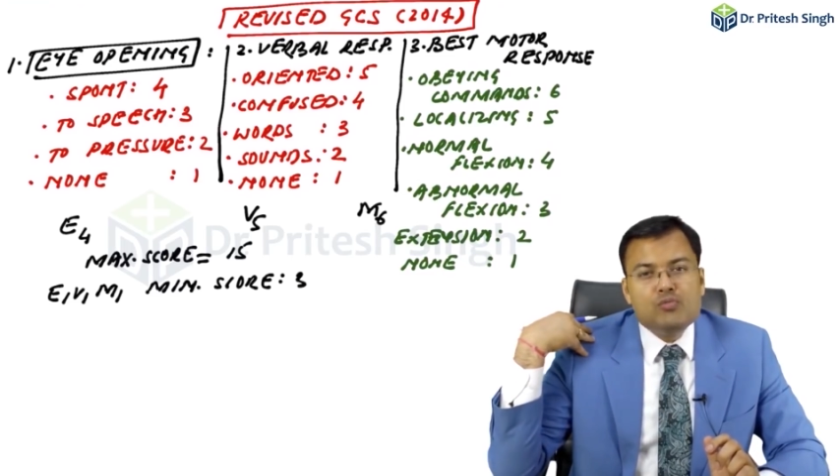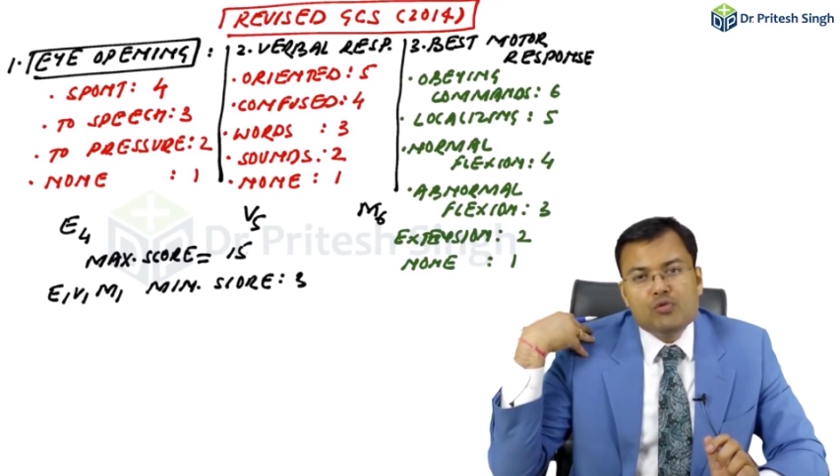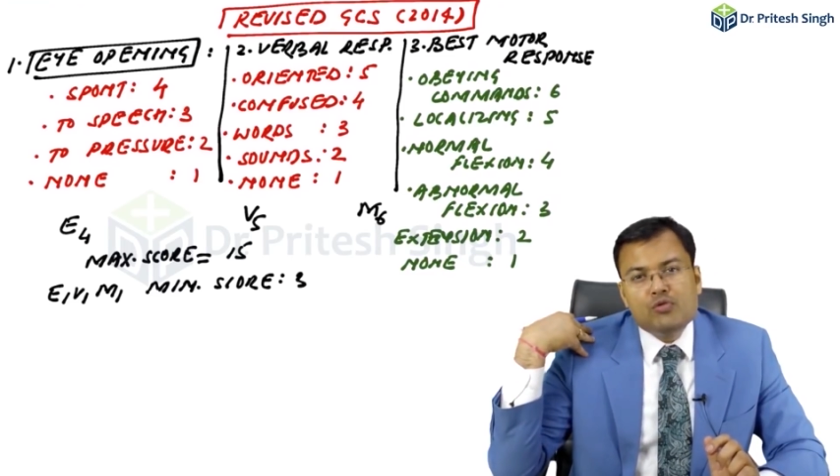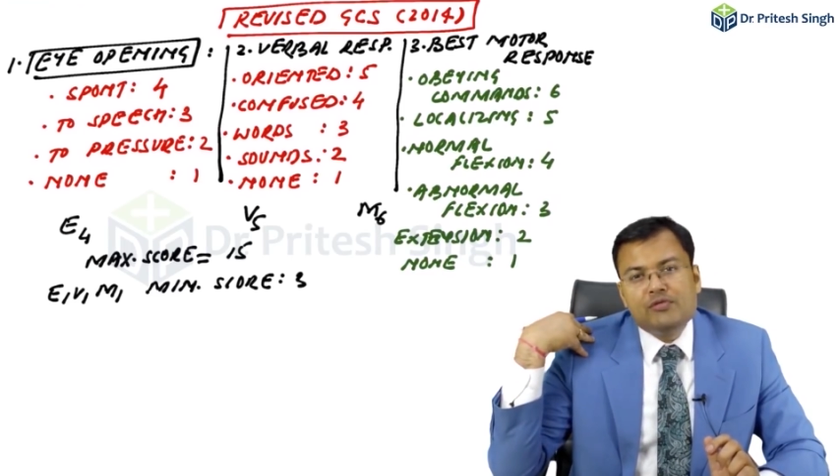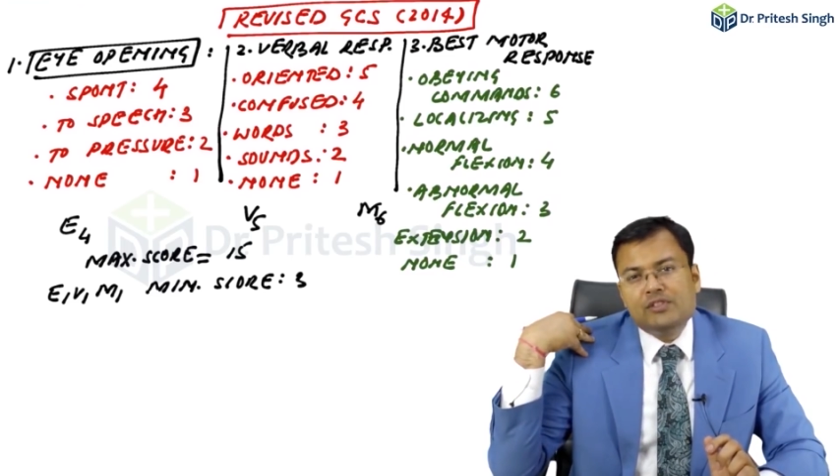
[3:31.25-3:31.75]

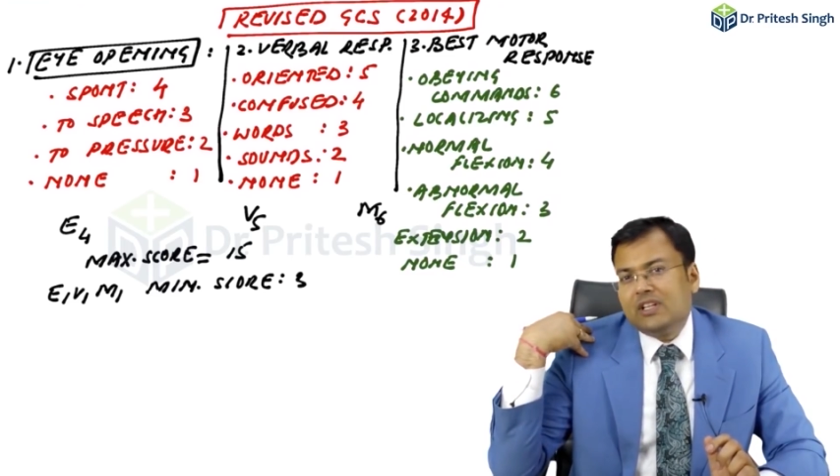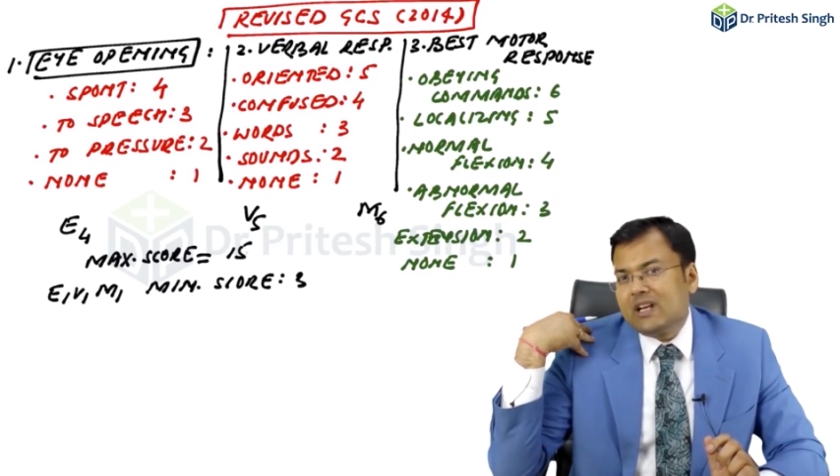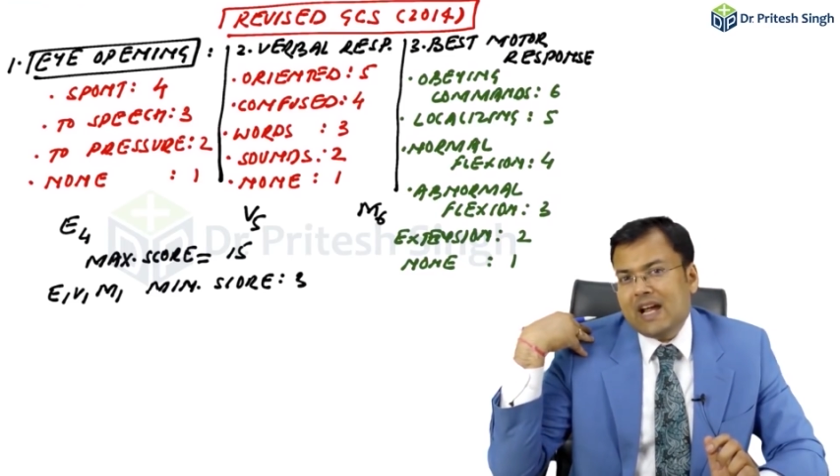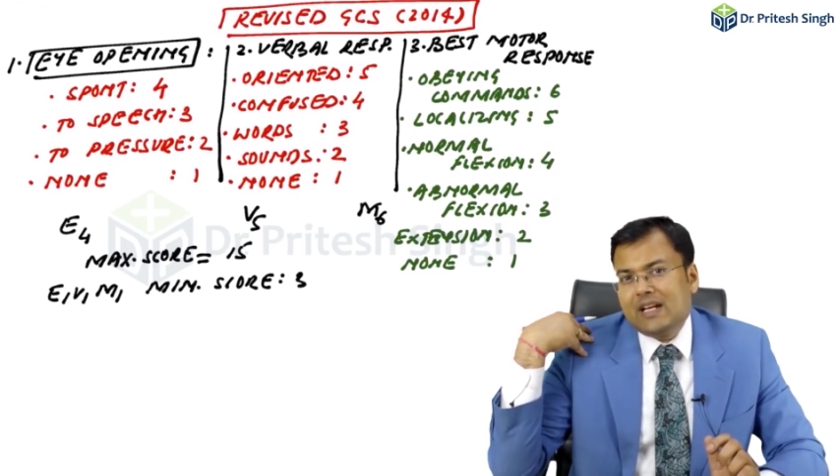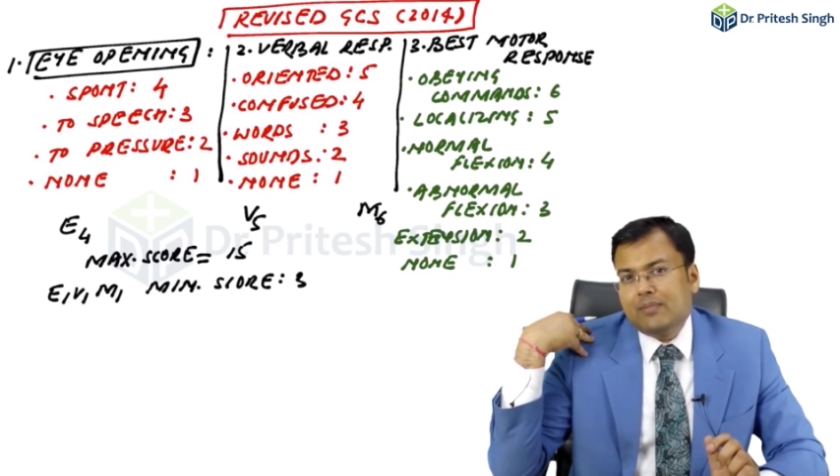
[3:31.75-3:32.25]
move the
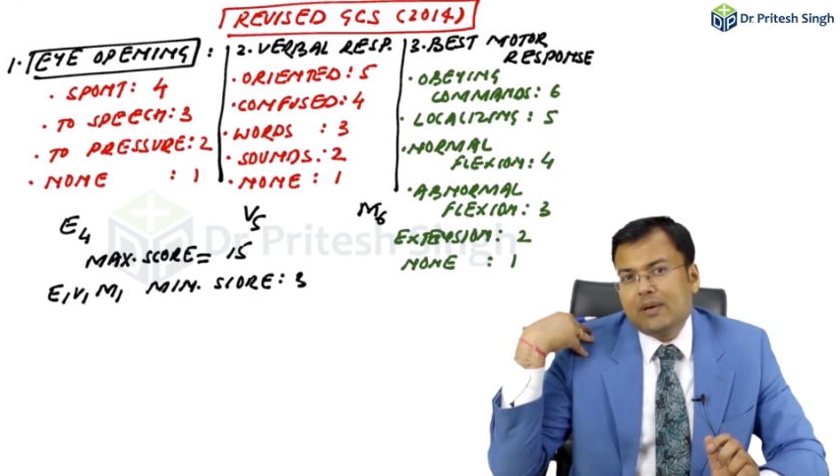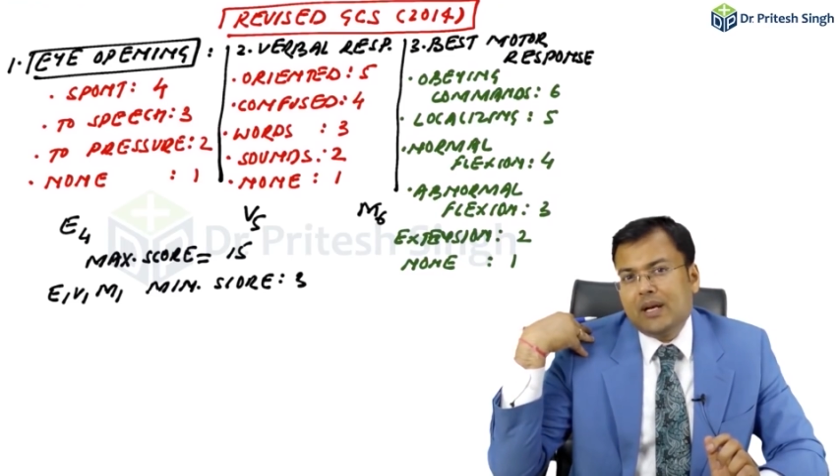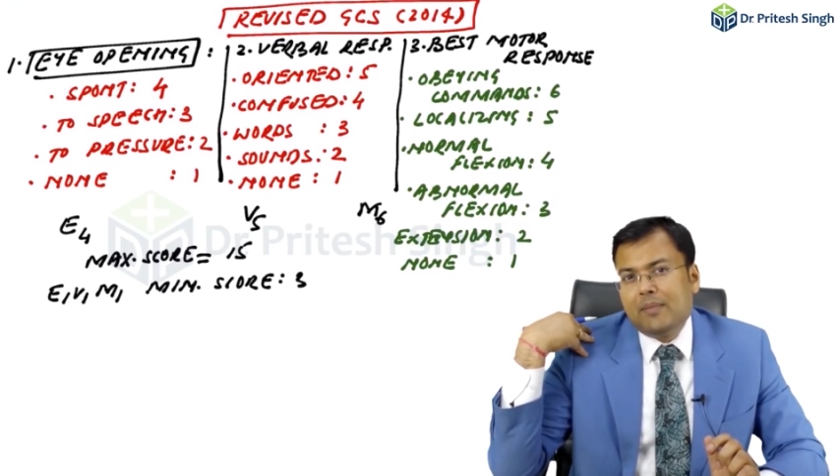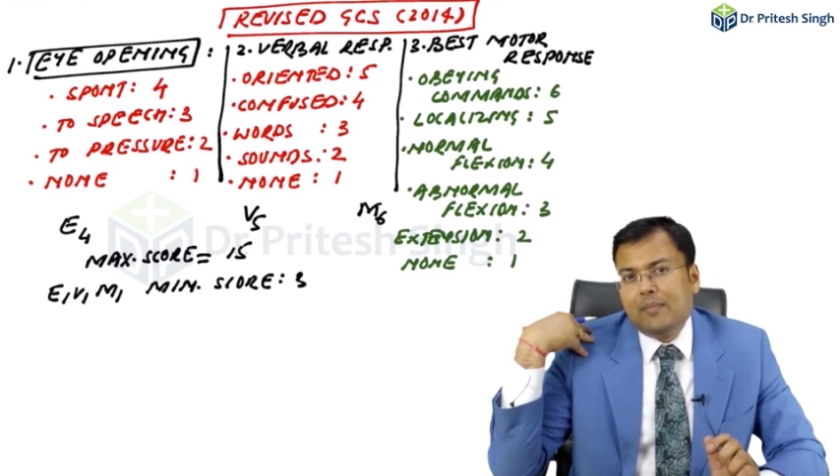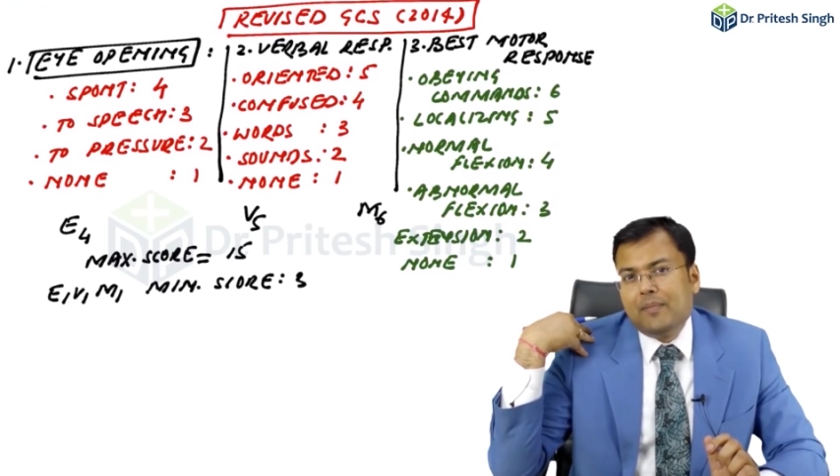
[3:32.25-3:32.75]
right upper
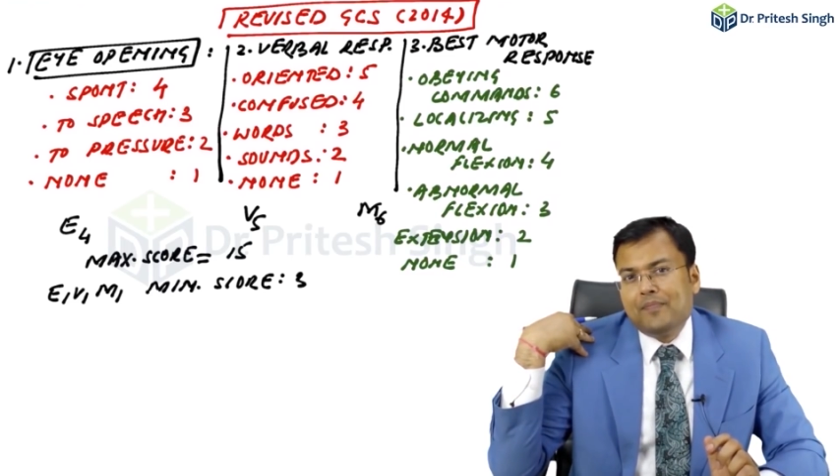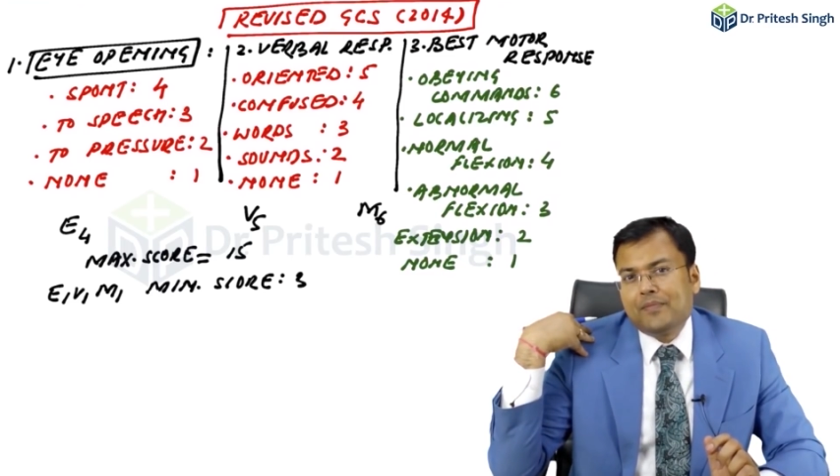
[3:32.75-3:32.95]
limb.